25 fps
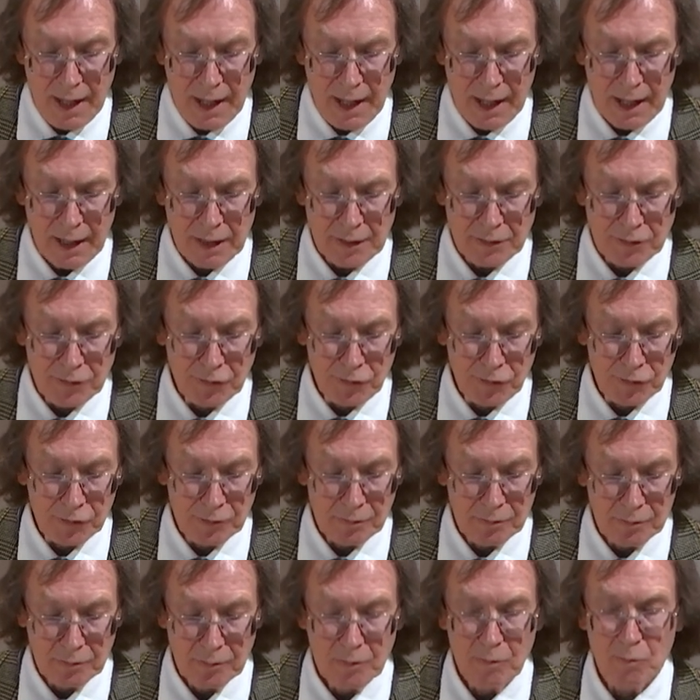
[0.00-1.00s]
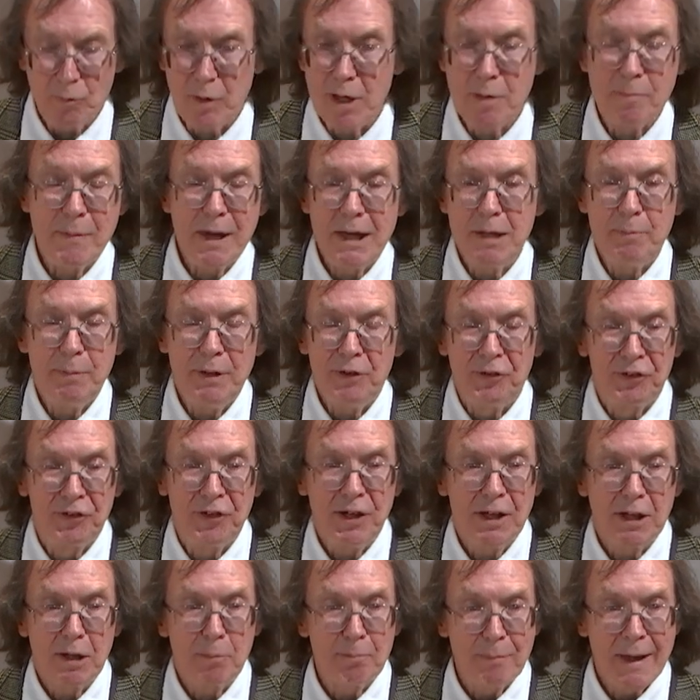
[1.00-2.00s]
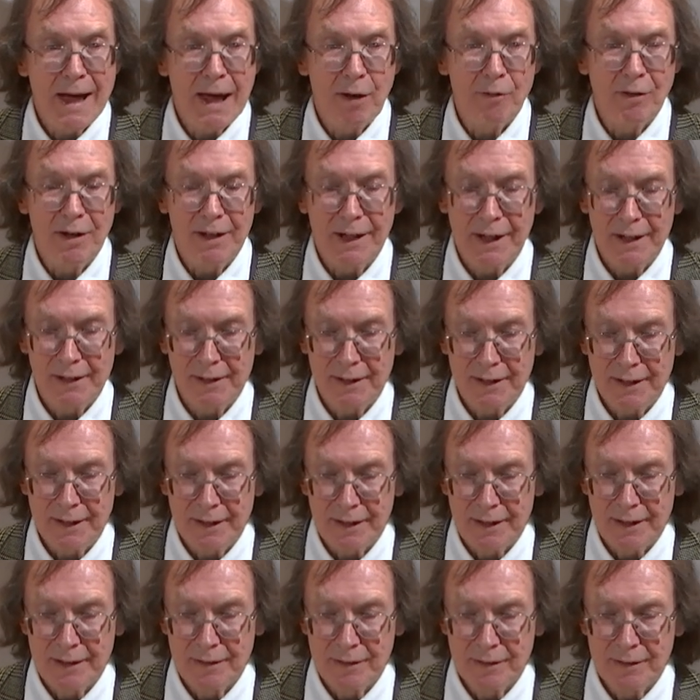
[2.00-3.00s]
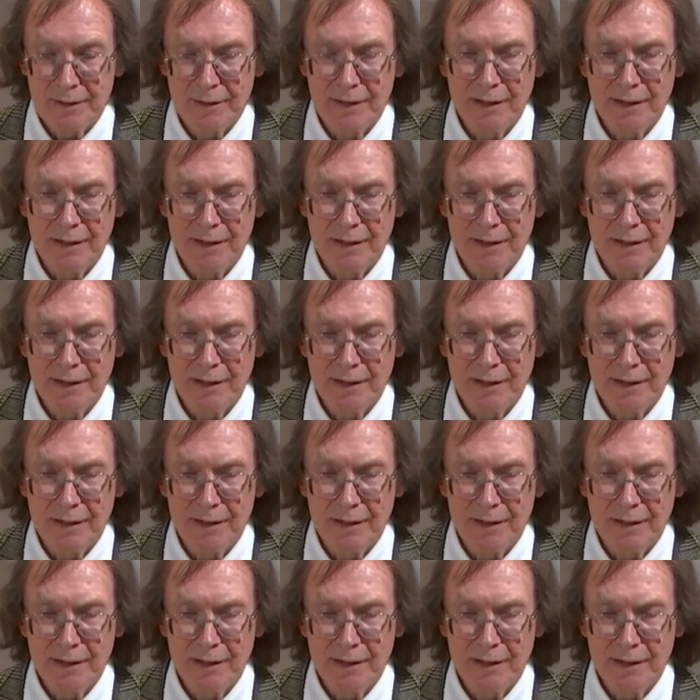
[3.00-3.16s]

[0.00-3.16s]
And we may be seeing a parallel here.